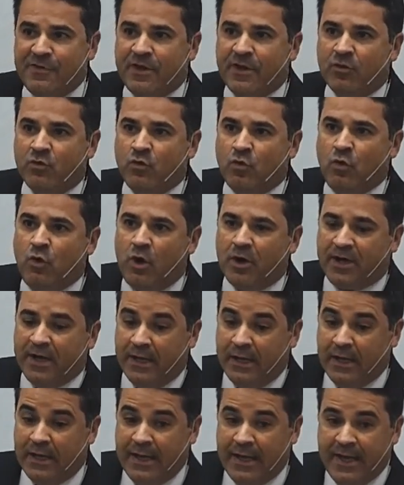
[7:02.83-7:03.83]
There's no other
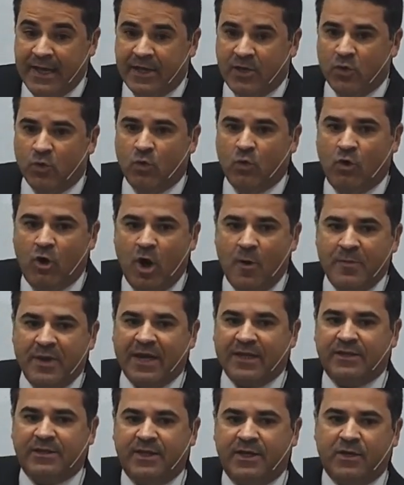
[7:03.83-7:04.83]
one
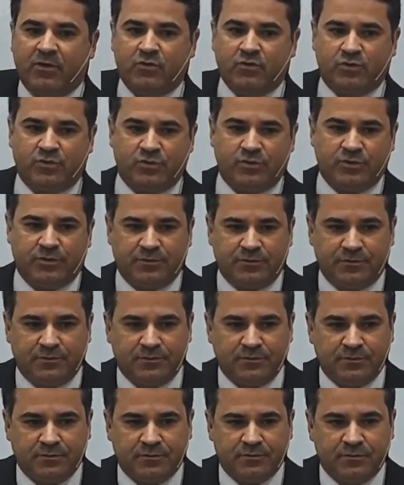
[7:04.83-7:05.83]
that may
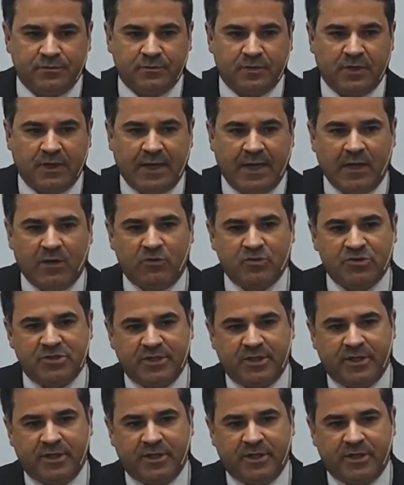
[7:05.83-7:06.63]
connect man to God